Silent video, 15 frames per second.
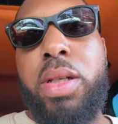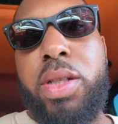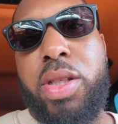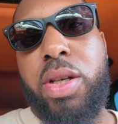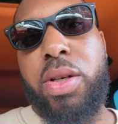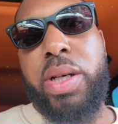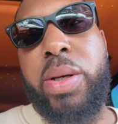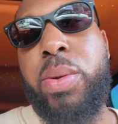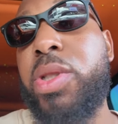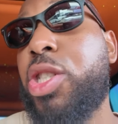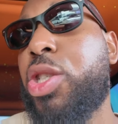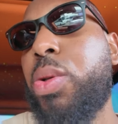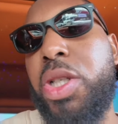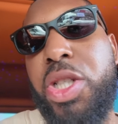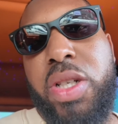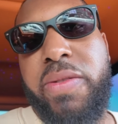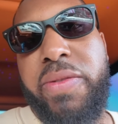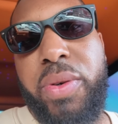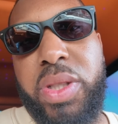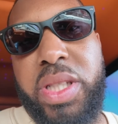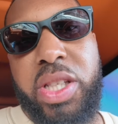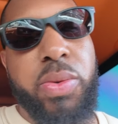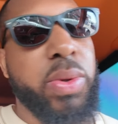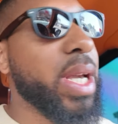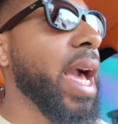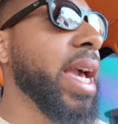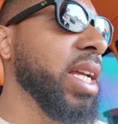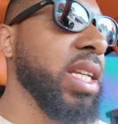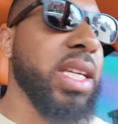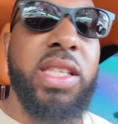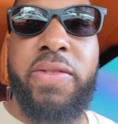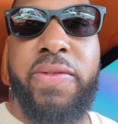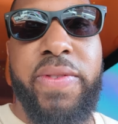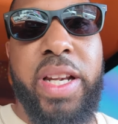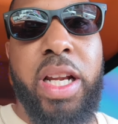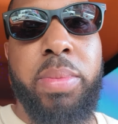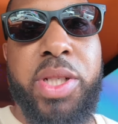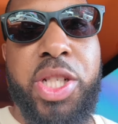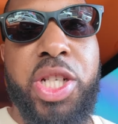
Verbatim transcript: So it was 243 AED to fill up a